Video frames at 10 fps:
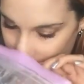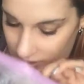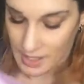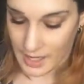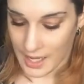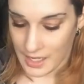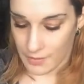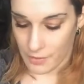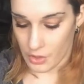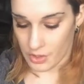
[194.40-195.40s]
It's like candy
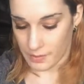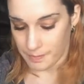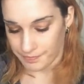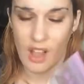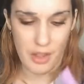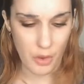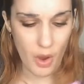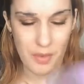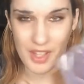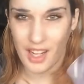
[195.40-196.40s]
floss. I
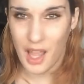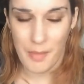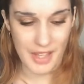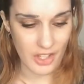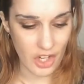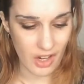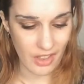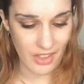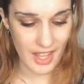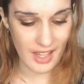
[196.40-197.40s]
thought I was gonna get a better chunk
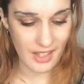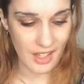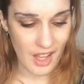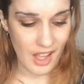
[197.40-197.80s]
than this.